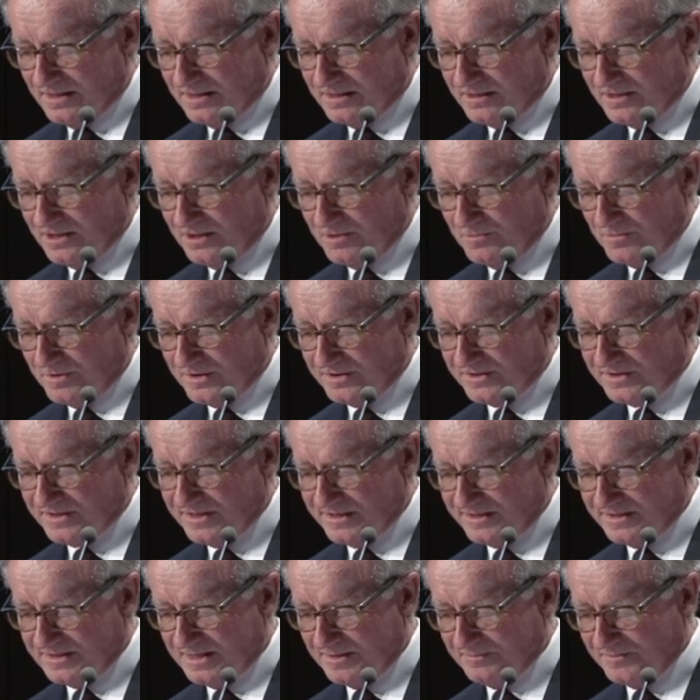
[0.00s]
So I want to
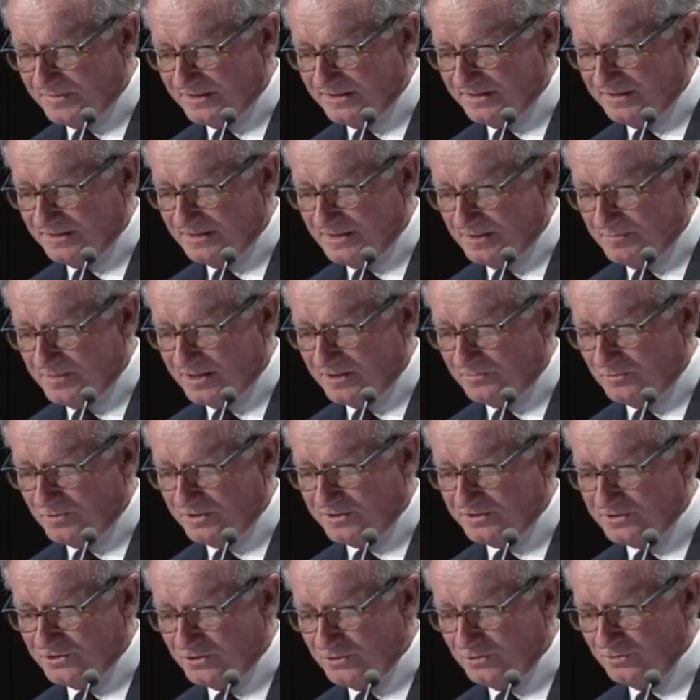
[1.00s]
say something about
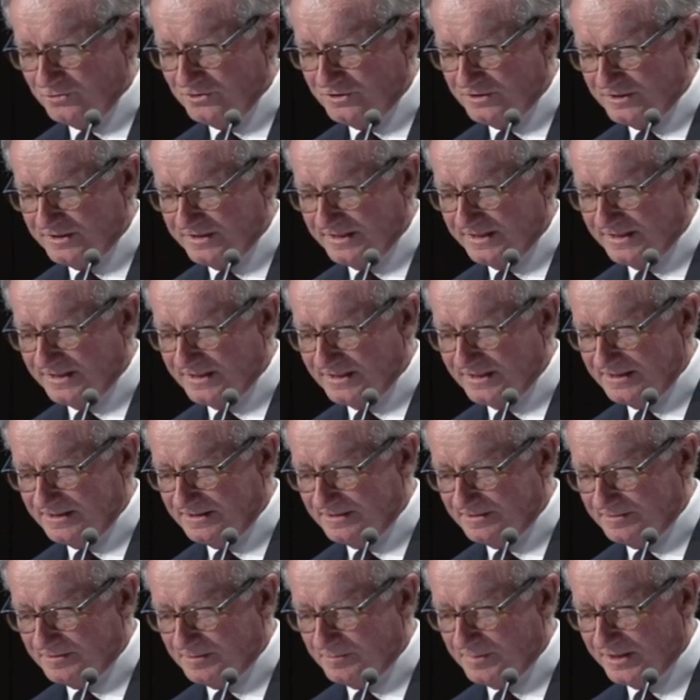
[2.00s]
what is good today,